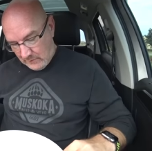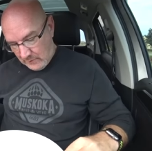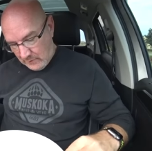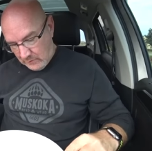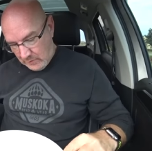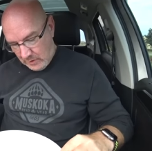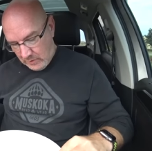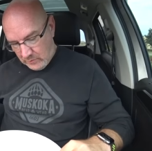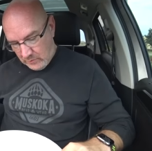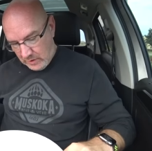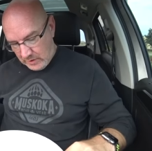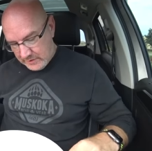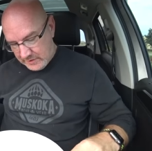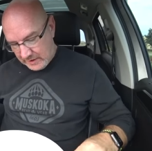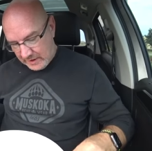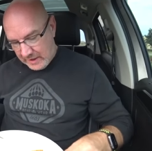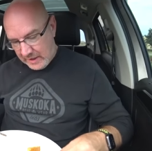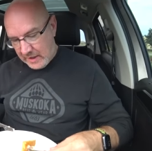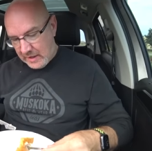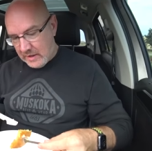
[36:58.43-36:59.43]
Well, once
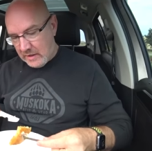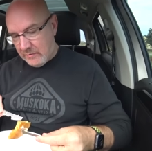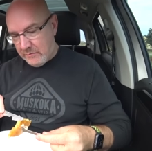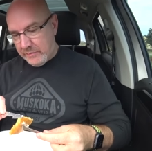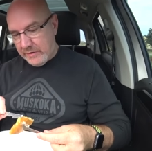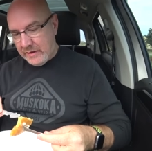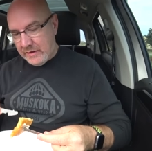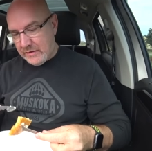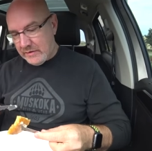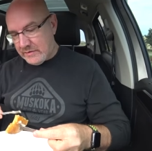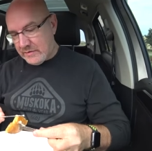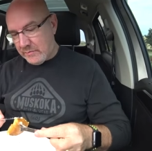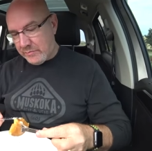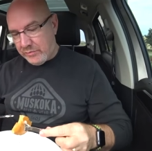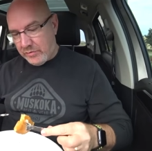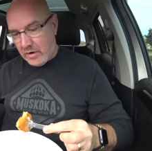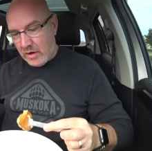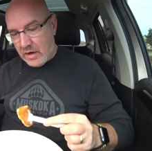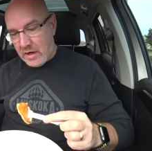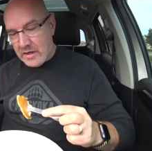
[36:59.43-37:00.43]
again, I'm being
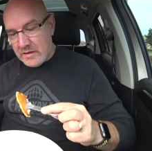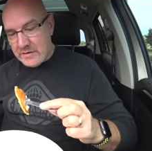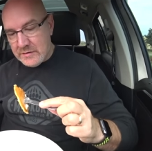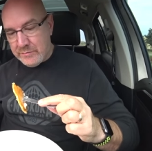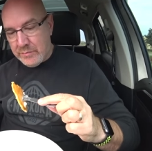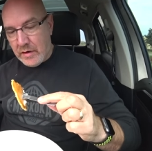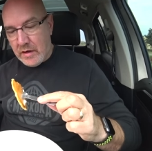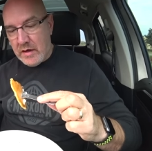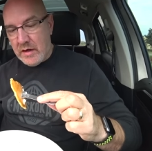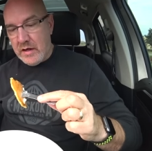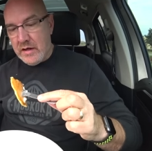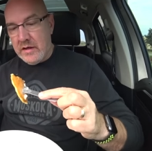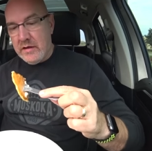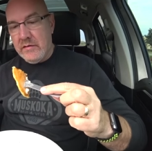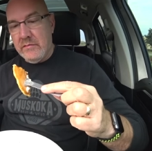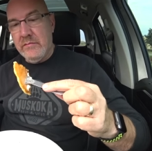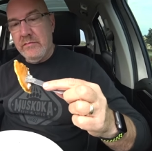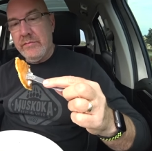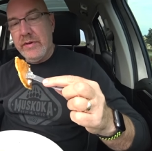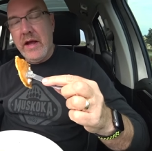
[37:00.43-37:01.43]
surprised by
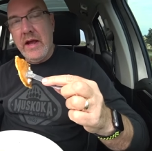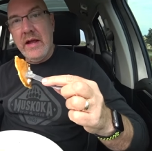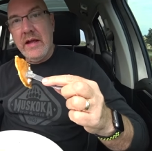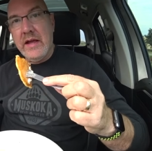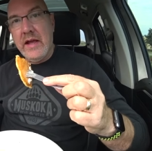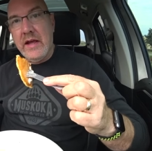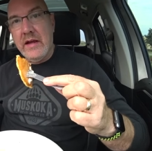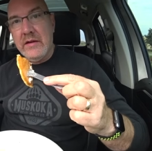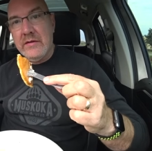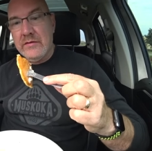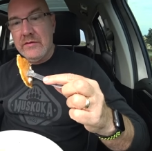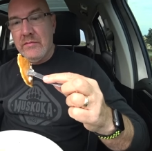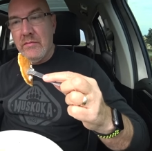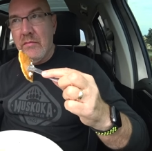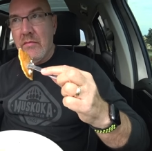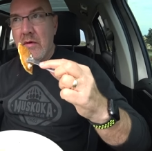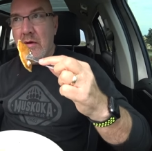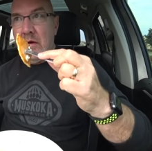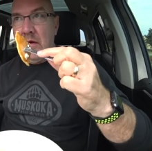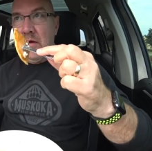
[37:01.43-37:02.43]
pancakes
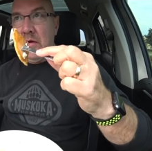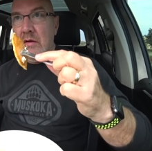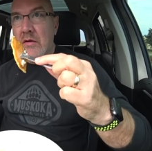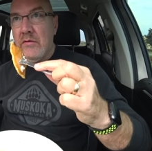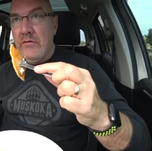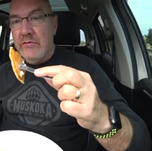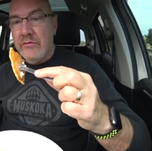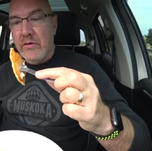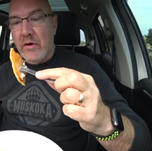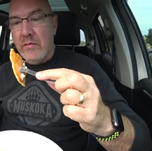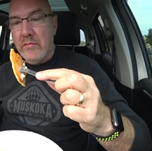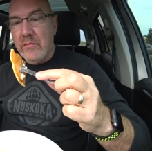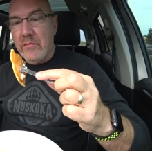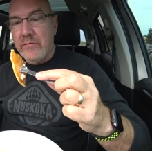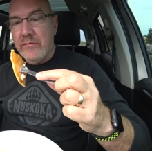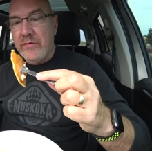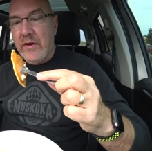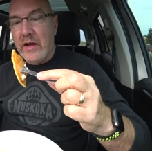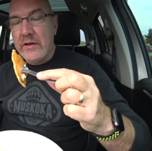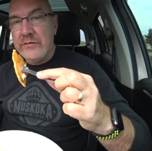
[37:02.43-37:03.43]
from
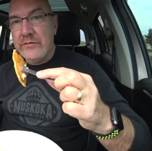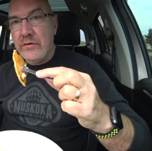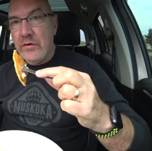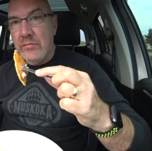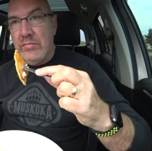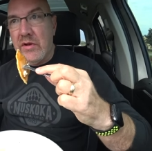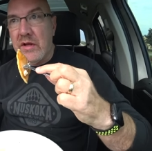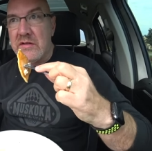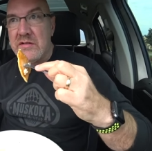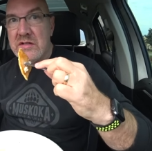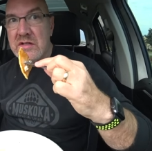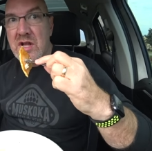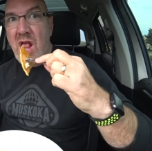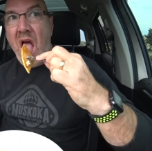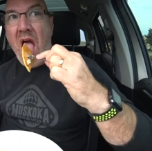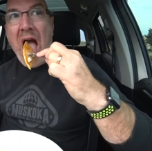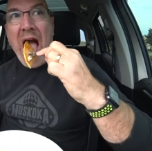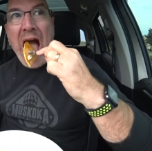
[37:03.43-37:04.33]
fast food places.